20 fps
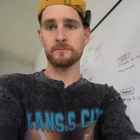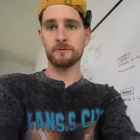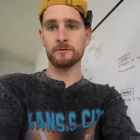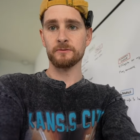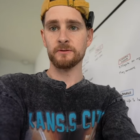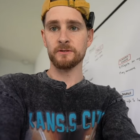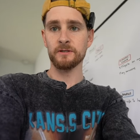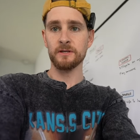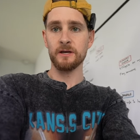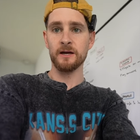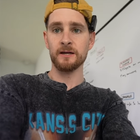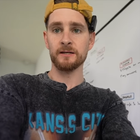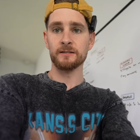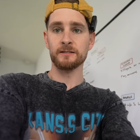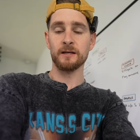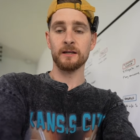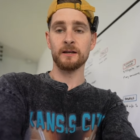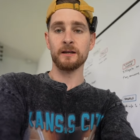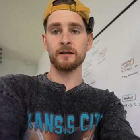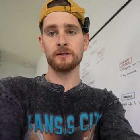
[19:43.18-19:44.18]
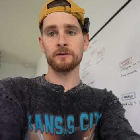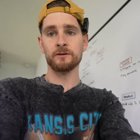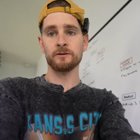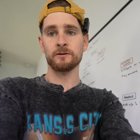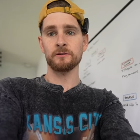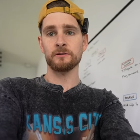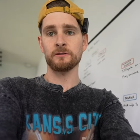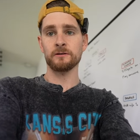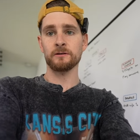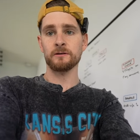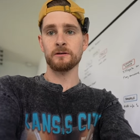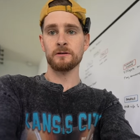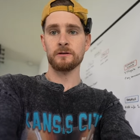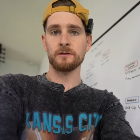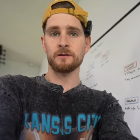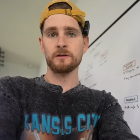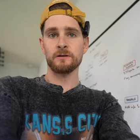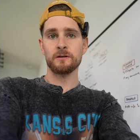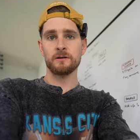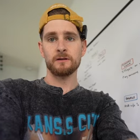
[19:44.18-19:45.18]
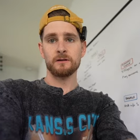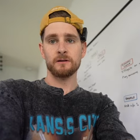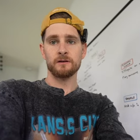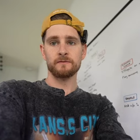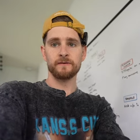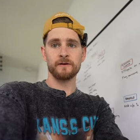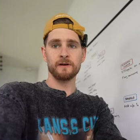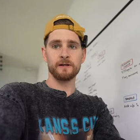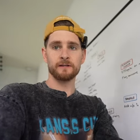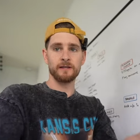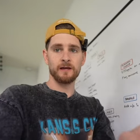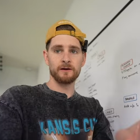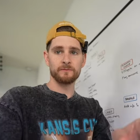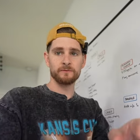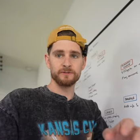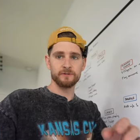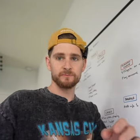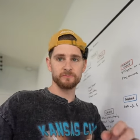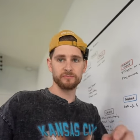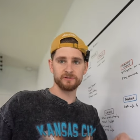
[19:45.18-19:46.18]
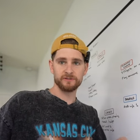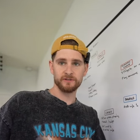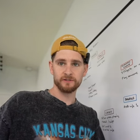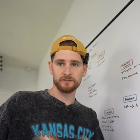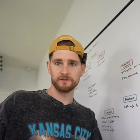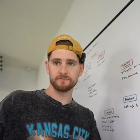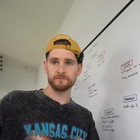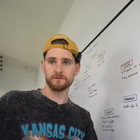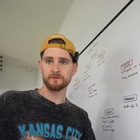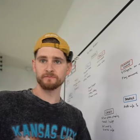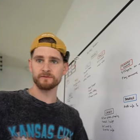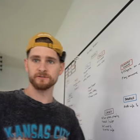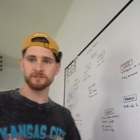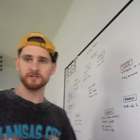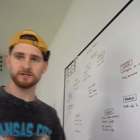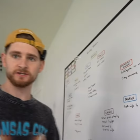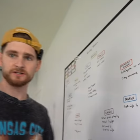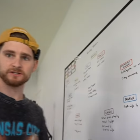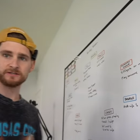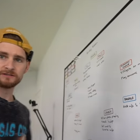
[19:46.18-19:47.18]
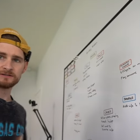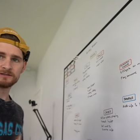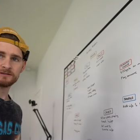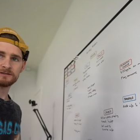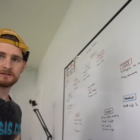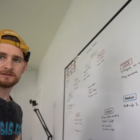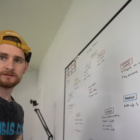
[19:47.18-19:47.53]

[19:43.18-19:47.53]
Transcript: which was nice and had a good, I felt like that was a productive conversation.